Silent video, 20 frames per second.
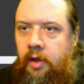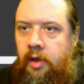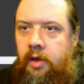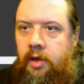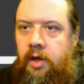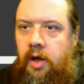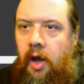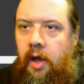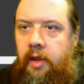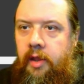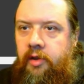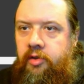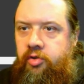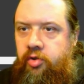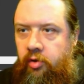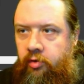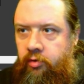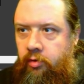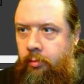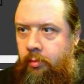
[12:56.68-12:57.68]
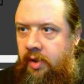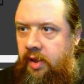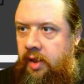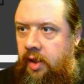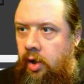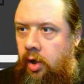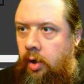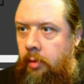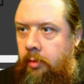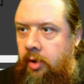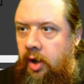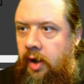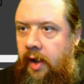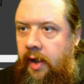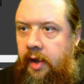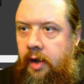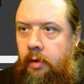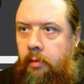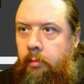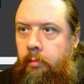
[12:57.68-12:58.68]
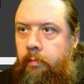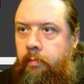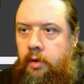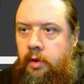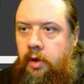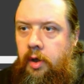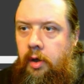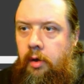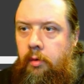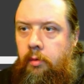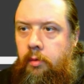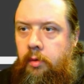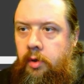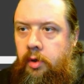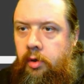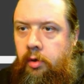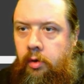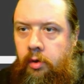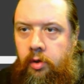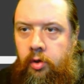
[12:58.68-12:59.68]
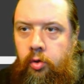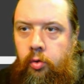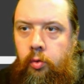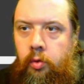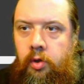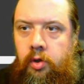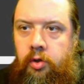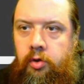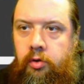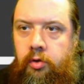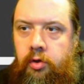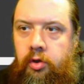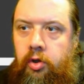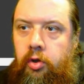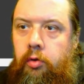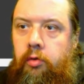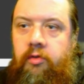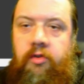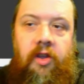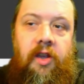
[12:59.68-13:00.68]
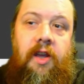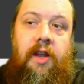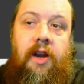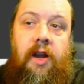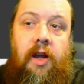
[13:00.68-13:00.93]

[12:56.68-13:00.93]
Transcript: no, that's just going to be the armor item. You know, you're using an